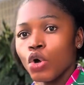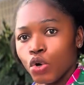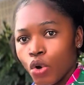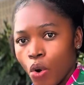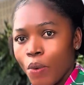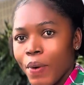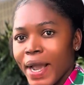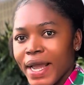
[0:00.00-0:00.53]

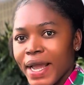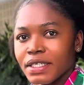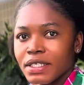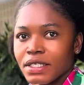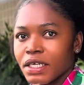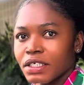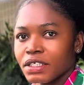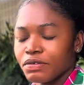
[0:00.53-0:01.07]
Go and
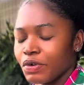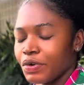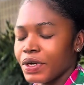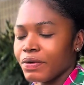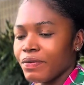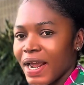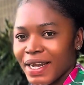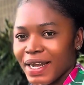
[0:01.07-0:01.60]
search for
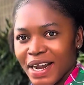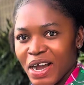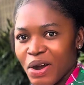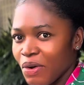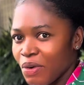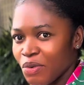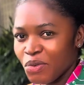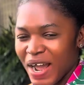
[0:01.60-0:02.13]
it right
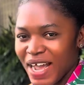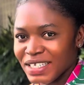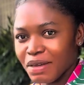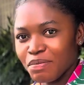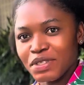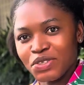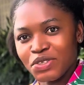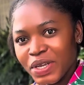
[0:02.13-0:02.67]
now. As
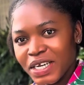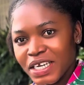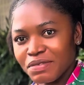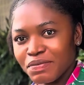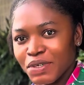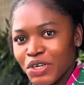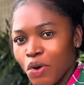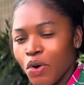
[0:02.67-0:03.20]
I'm doing
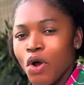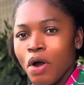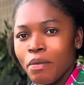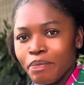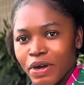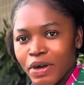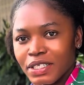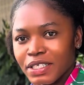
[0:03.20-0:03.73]
this video,
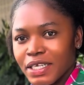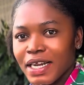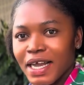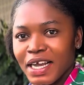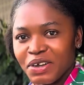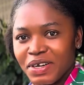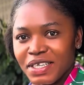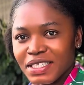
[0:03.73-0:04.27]
pause it
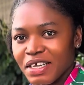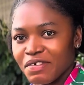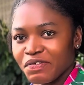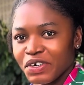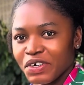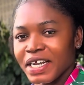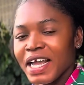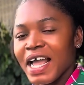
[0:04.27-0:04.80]
and go and search
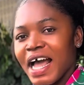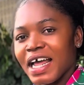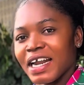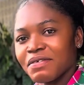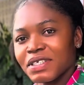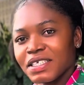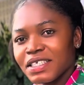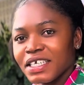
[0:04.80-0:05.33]
for it. And
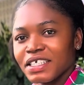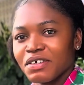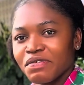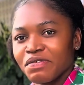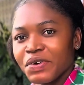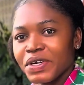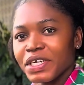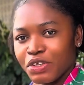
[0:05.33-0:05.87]
after searching
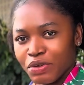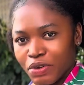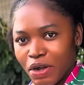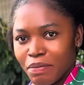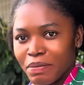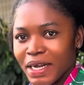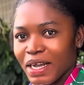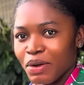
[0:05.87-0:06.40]
for it, you
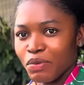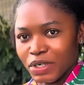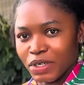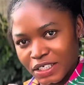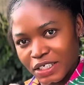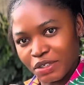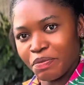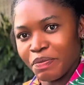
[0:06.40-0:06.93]
come back and
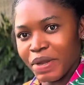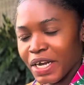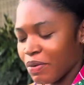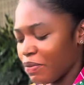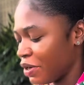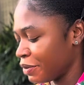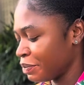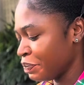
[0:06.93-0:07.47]
watch the
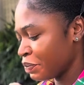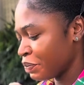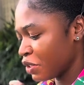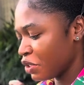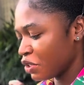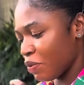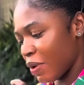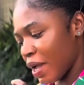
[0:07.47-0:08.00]
remaining one.
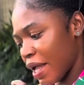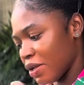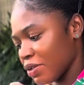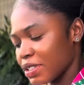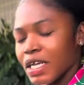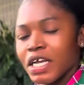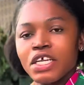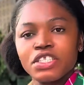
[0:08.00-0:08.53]
So where
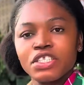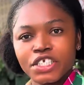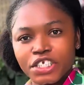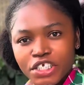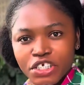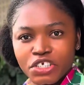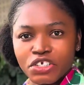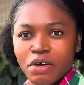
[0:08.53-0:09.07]
else?
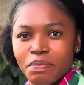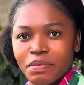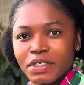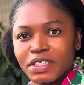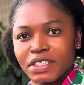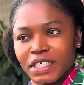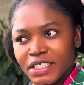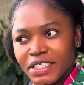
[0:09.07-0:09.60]
Teaching
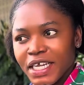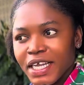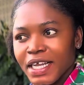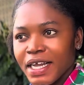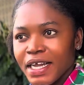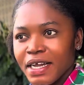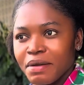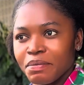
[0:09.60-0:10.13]

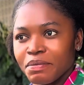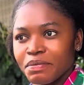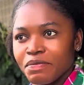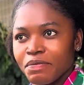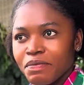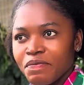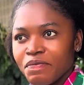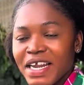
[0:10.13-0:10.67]

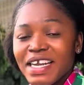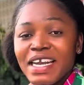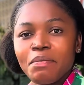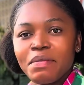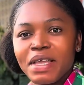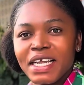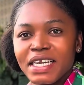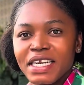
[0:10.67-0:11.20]

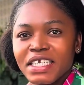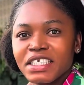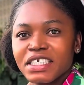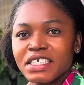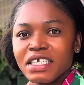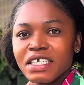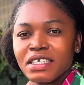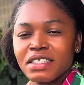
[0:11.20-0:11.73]
Vietnam
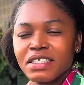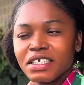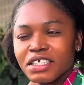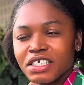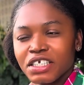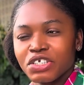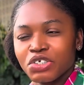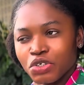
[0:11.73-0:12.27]
English
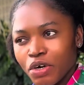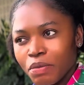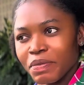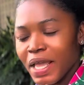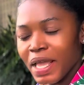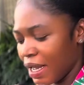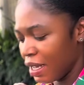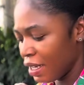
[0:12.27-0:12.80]
teaching job.
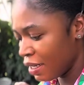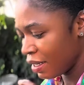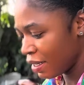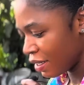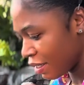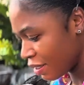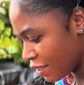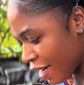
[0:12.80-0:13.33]
Yeah,
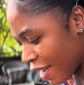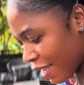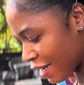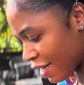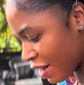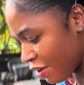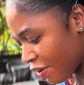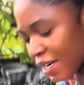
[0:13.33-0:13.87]
did I
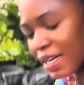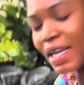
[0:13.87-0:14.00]
get that right?